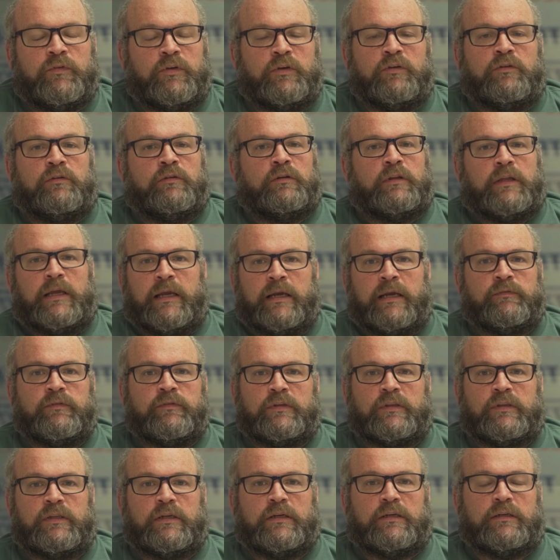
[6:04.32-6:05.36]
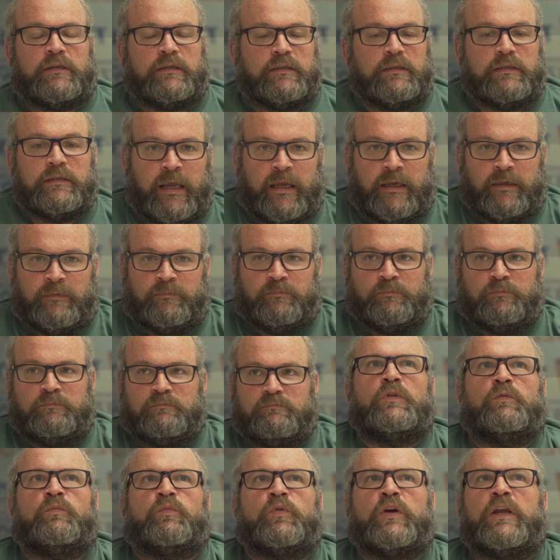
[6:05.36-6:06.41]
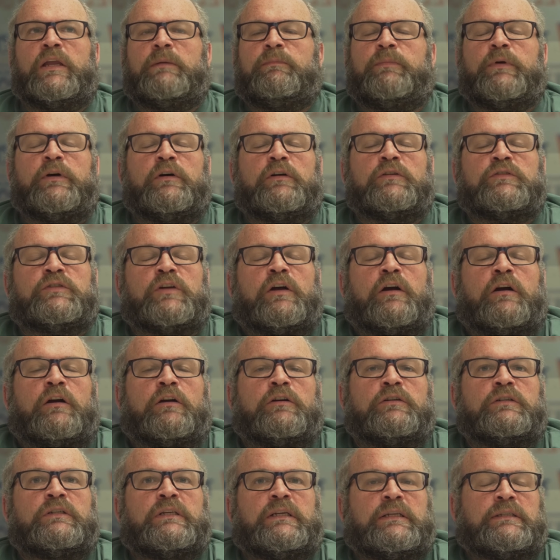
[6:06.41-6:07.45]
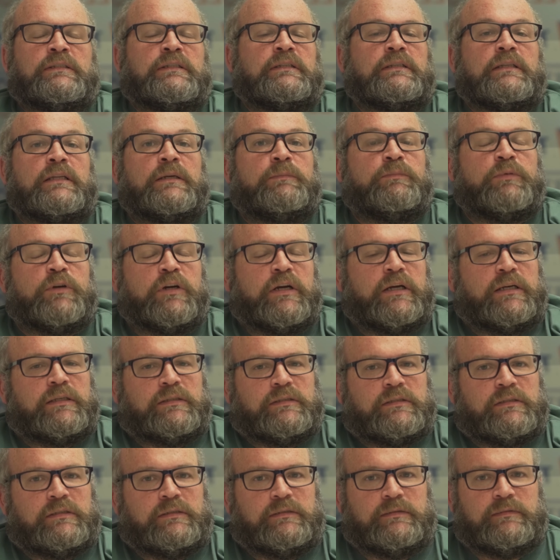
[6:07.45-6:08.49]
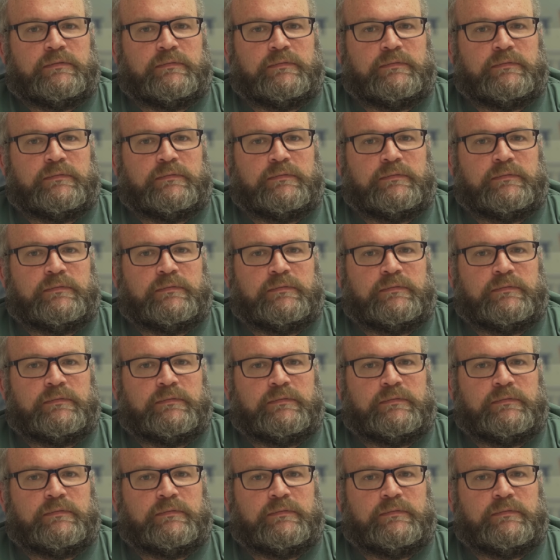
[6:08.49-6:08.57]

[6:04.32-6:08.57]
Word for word: fuel, everything. And rebuilds are decently priced.